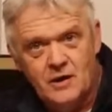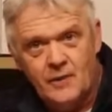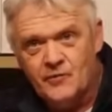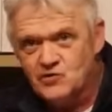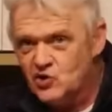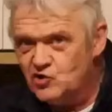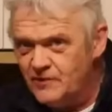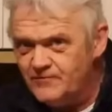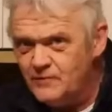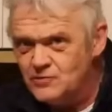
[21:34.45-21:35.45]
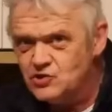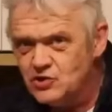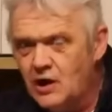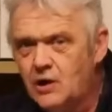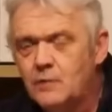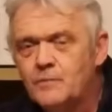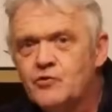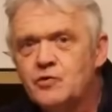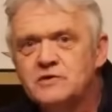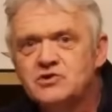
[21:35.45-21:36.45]
And there's a difference, though,
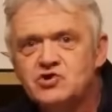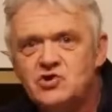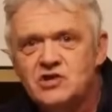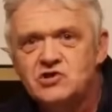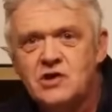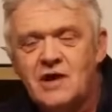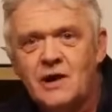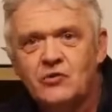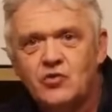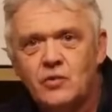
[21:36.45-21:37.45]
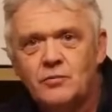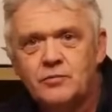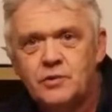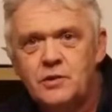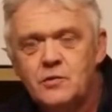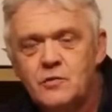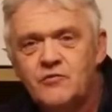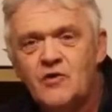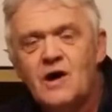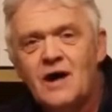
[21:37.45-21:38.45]
to a suggestion on how to
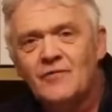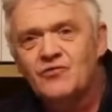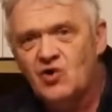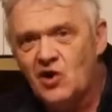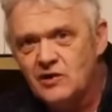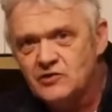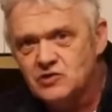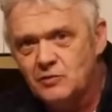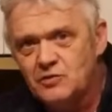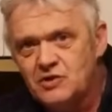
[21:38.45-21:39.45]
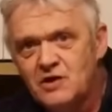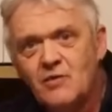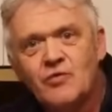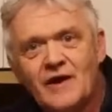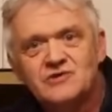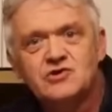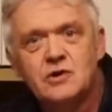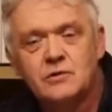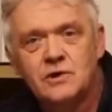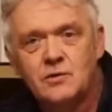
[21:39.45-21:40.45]
improve and telling somebody that's
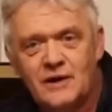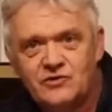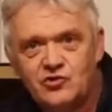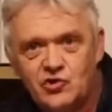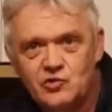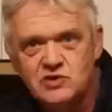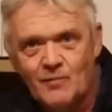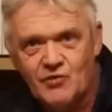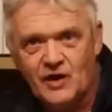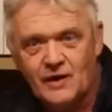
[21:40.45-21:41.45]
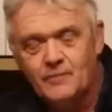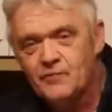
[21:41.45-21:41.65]
the only way to do something.